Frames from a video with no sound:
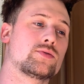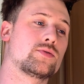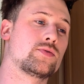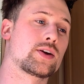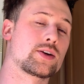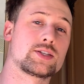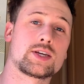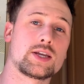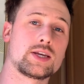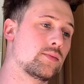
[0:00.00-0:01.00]
very
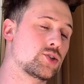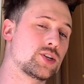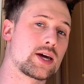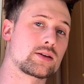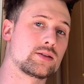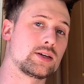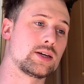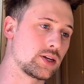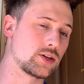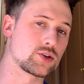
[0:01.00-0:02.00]
skinny
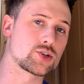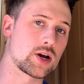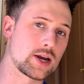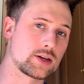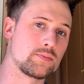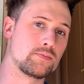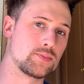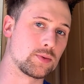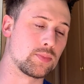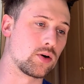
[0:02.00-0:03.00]
genetically and you're trying
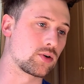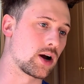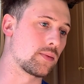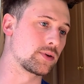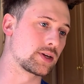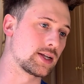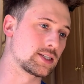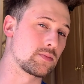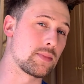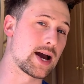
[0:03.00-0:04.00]
to bulk up and gain
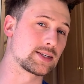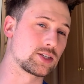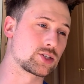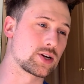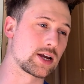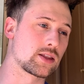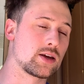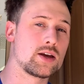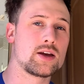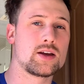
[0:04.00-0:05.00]
some mass and strength,
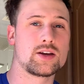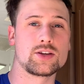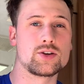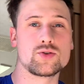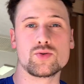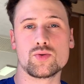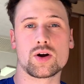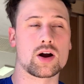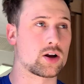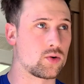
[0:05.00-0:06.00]

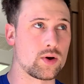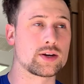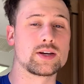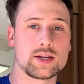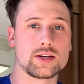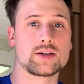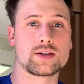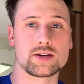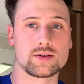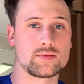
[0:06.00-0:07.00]
you are going to need
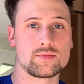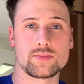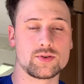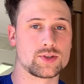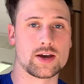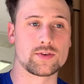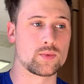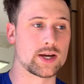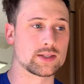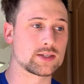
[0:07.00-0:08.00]
to use heavy
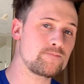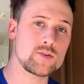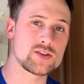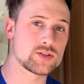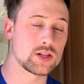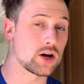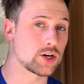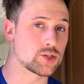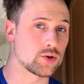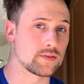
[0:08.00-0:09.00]
weights. That's the long and short of